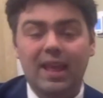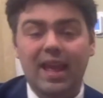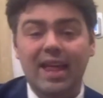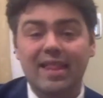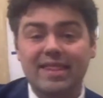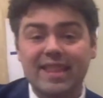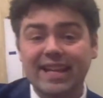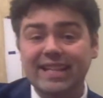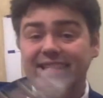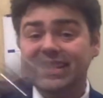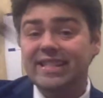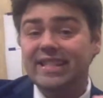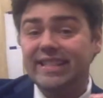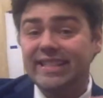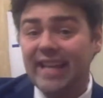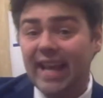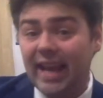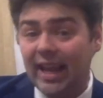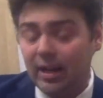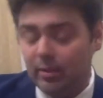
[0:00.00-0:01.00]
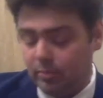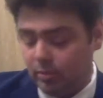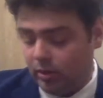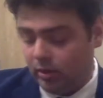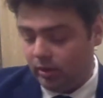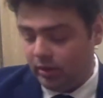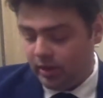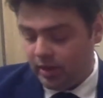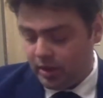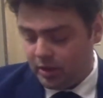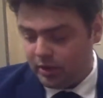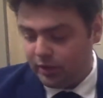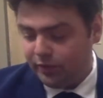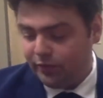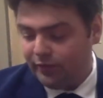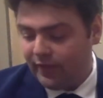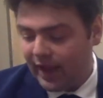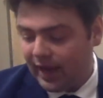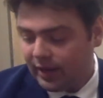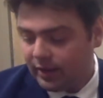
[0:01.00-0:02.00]
That's the timbre. The
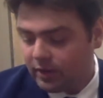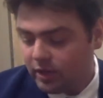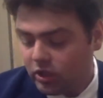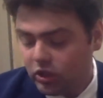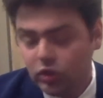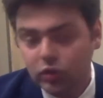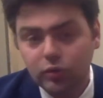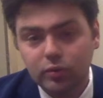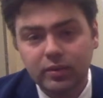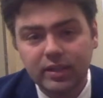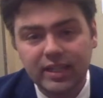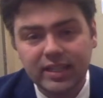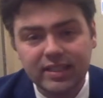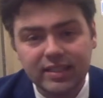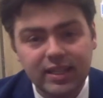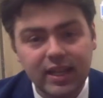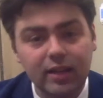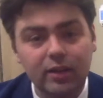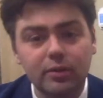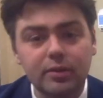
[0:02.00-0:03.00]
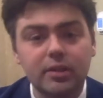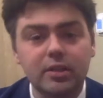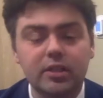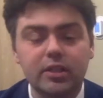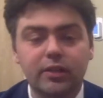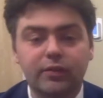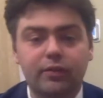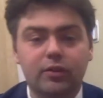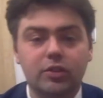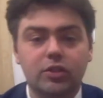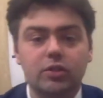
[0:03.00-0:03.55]
fact that you can tell the difference.